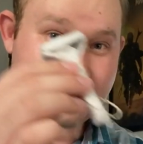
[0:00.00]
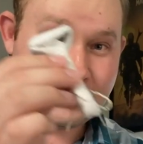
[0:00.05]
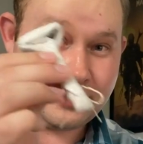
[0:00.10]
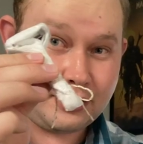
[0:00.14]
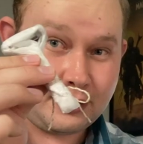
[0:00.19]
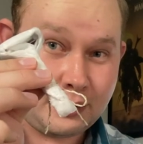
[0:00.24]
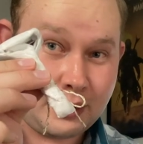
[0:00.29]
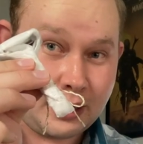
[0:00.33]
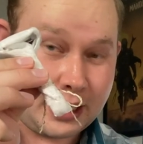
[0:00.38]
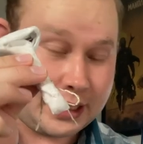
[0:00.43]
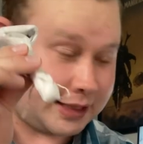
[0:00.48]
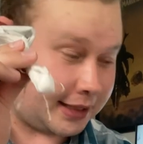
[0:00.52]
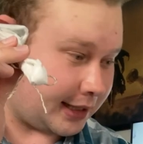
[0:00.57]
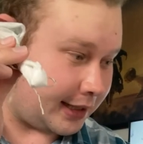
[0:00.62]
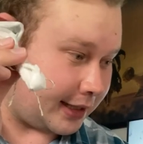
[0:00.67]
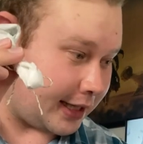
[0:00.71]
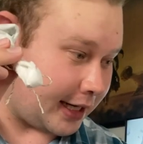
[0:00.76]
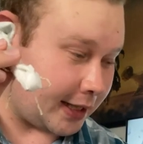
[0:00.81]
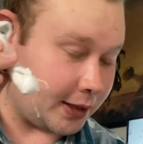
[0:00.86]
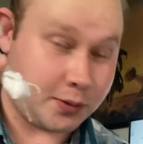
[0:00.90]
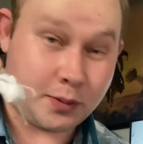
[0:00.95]
You guys
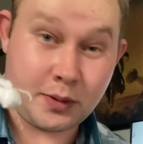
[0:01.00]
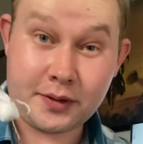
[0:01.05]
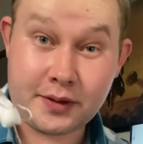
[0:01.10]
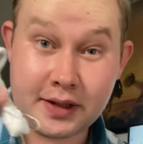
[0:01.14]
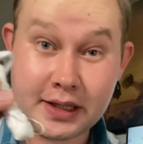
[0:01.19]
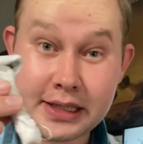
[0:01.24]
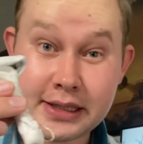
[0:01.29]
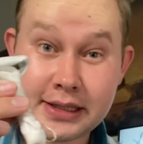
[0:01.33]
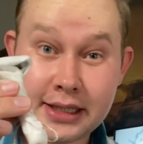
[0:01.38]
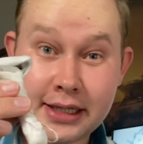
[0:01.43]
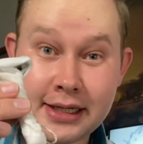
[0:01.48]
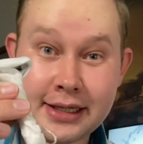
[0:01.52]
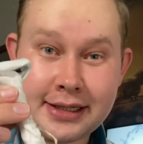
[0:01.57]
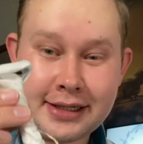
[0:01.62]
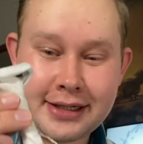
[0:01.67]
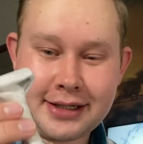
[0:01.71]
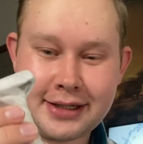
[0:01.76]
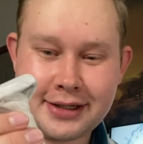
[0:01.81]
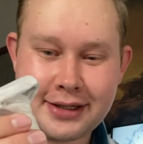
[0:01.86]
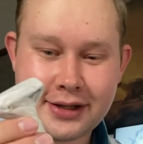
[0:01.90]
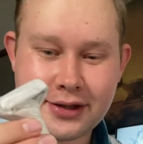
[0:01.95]
can guess what this
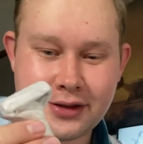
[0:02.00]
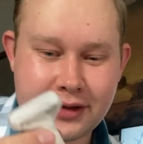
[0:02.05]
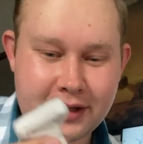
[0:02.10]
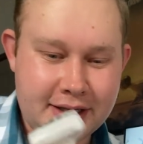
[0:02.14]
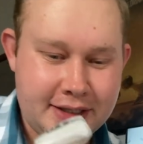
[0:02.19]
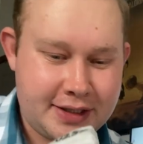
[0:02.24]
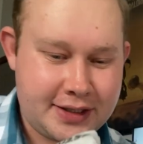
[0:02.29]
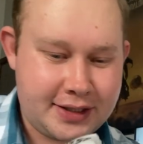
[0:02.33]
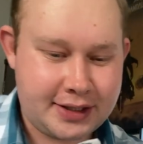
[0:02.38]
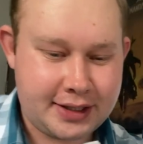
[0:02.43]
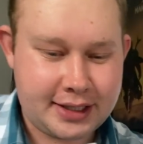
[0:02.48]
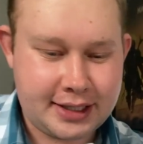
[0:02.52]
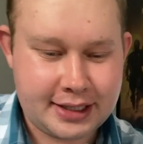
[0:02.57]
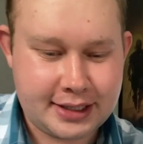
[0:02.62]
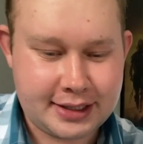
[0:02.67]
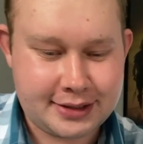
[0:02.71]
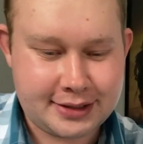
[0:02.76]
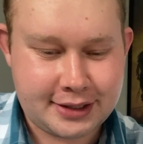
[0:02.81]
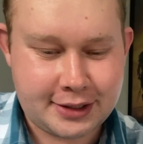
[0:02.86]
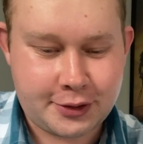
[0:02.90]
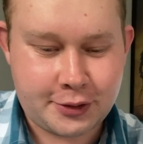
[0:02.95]
is. This
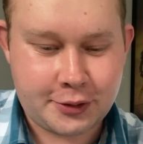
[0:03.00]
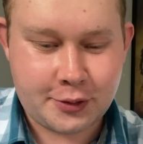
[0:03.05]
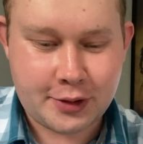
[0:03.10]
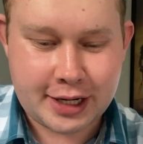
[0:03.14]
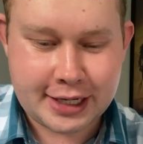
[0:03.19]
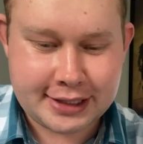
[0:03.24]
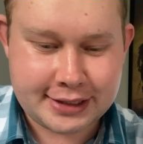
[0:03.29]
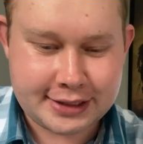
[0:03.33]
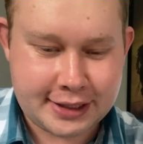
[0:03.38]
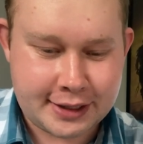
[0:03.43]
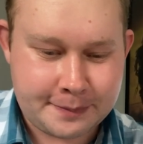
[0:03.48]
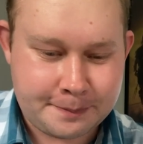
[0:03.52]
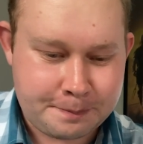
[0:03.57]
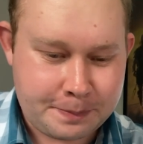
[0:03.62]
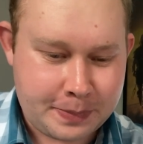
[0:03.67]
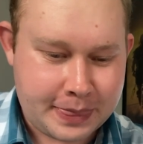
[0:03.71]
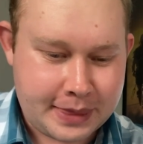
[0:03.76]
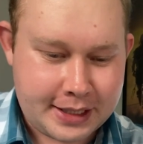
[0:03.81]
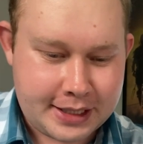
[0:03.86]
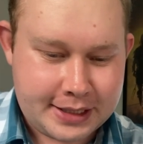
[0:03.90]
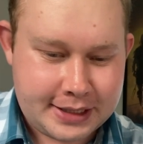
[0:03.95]
is a razor.
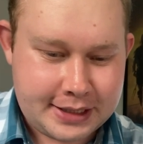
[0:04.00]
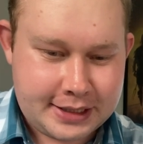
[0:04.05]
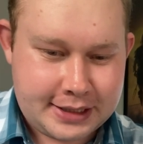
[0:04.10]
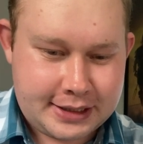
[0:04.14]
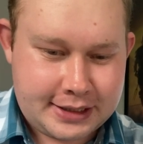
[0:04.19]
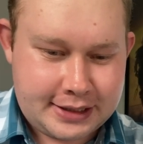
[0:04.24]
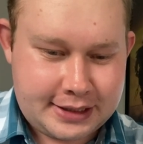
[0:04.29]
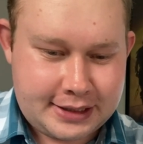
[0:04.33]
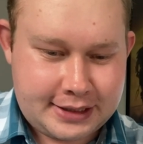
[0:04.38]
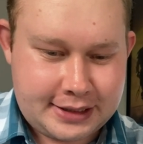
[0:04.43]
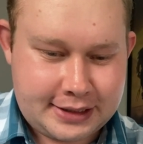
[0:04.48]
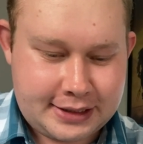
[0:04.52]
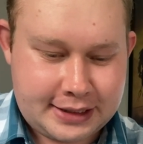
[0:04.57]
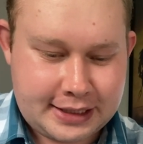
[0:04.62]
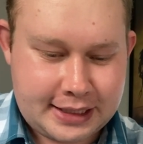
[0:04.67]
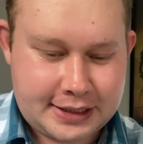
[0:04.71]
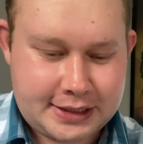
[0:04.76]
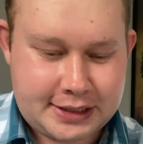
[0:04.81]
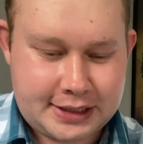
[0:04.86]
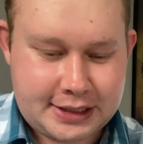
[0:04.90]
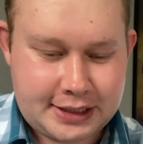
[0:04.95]

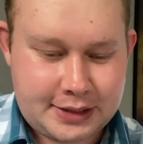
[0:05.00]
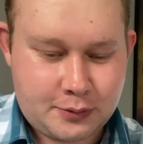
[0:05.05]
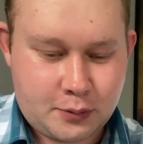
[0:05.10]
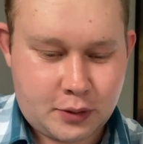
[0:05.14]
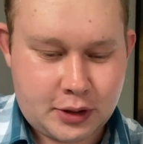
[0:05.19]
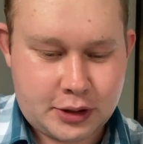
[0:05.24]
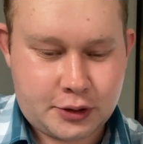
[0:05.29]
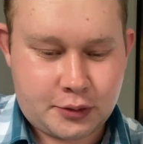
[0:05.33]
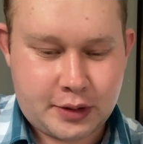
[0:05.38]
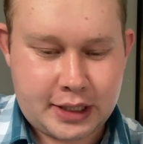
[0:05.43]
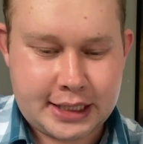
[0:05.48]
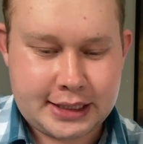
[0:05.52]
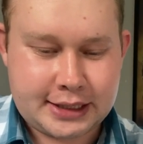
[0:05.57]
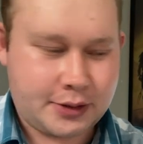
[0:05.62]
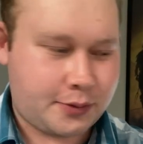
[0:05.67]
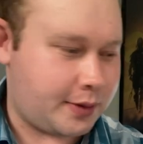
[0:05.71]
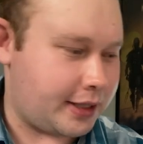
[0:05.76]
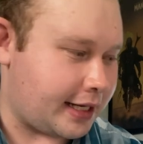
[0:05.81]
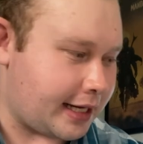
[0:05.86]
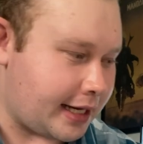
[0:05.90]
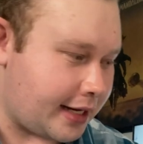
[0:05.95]
Let's see what razor
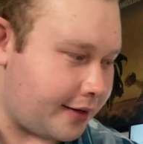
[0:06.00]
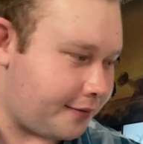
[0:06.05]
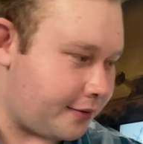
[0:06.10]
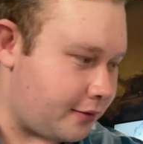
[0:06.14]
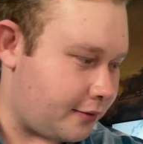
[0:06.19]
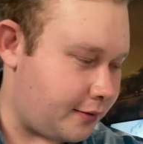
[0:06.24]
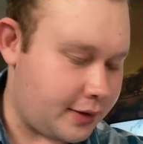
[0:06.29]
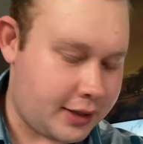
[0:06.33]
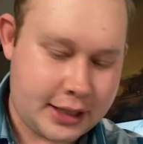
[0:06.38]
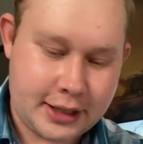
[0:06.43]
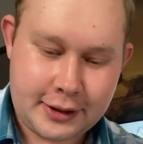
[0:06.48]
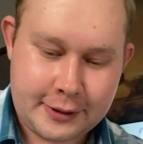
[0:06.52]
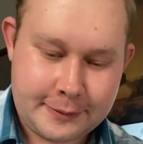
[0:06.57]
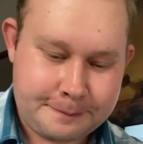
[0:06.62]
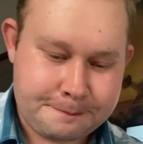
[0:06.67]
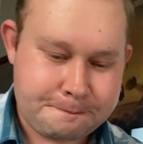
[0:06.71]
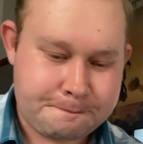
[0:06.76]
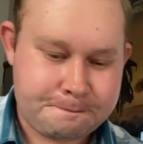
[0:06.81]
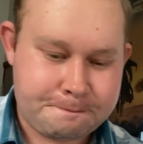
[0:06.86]
we have over here.